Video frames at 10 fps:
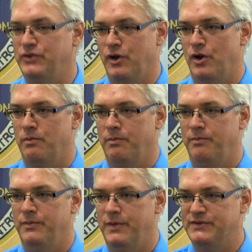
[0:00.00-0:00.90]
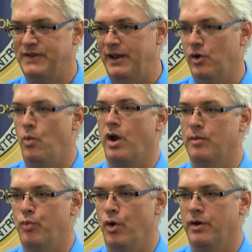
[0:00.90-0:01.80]
ago, the San Diego Water
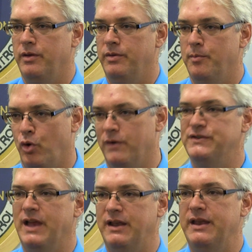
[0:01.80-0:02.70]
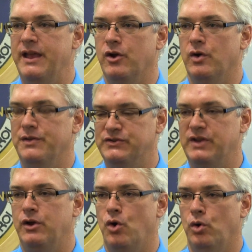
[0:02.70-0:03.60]
Board, the Port of San Diego, and the
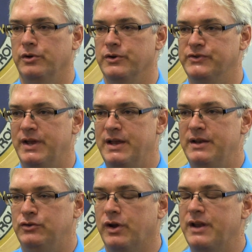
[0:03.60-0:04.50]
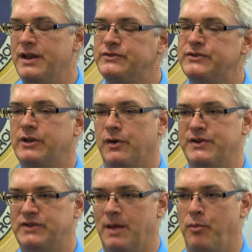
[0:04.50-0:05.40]
stakeholders took a necessary
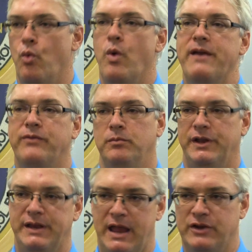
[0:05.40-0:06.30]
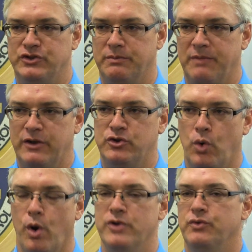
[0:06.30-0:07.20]
step away from litigation and
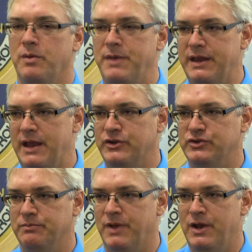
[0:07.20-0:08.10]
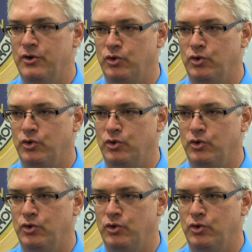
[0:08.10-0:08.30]
towards remediation,